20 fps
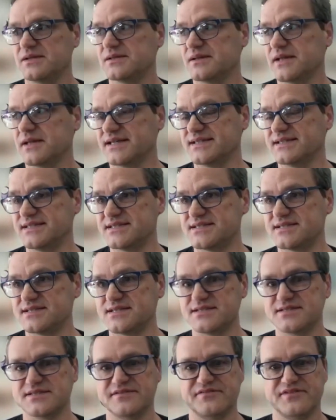like
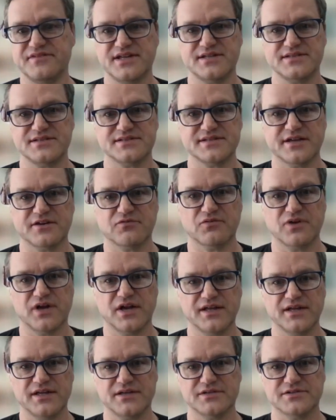distance events, like
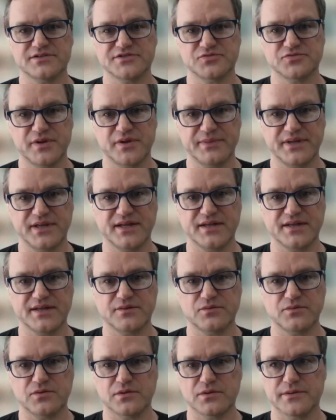running or swimming,
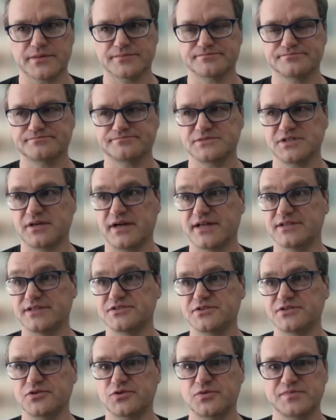or, I'd
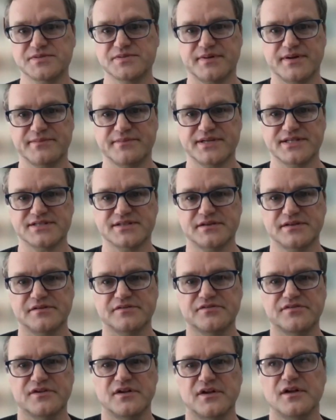shoot hoops by
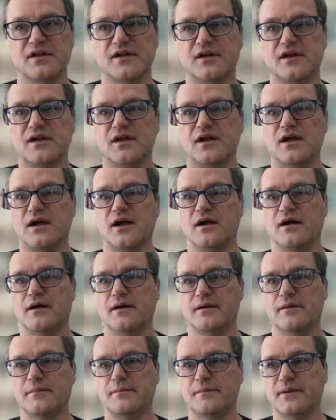myself.
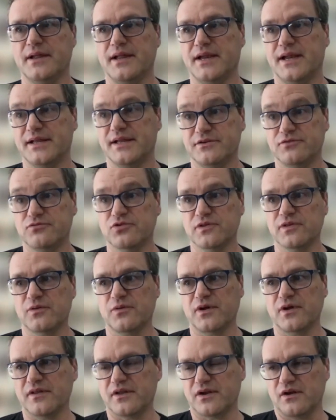And I did really
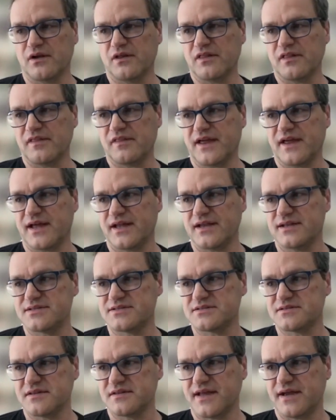well in all of that.
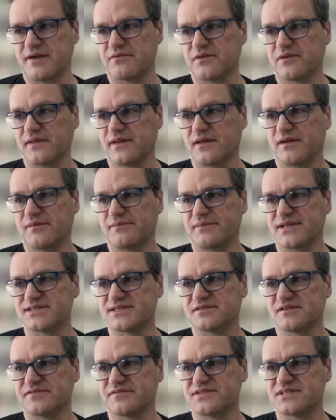And so that really helped my
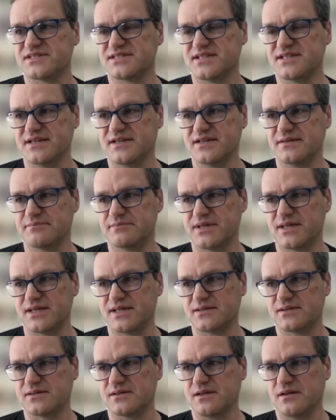self-esteem.
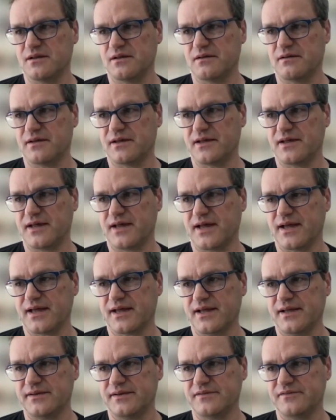And, I
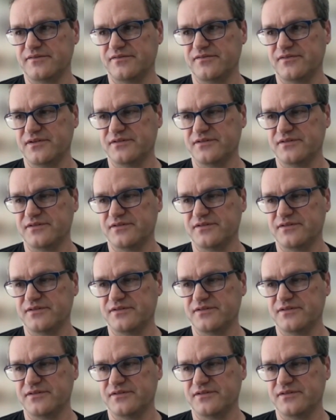kind of,